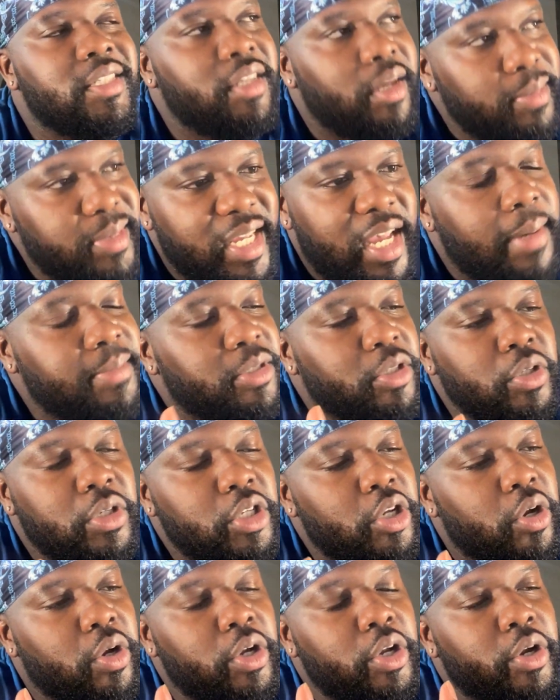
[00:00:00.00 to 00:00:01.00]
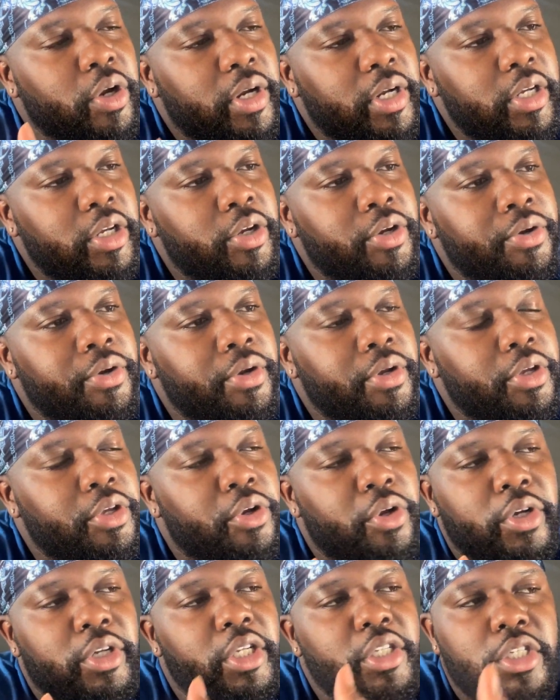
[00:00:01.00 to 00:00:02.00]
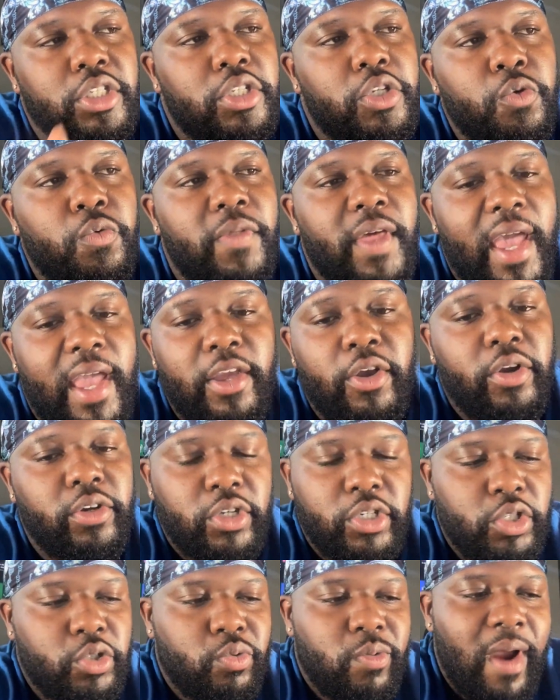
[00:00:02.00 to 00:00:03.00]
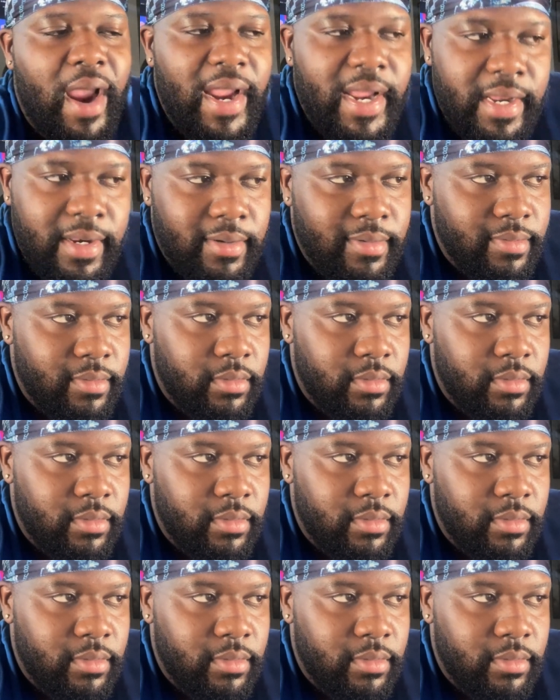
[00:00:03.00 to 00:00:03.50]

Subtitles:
Sometimes you're gonna just do that. You're gonna just write.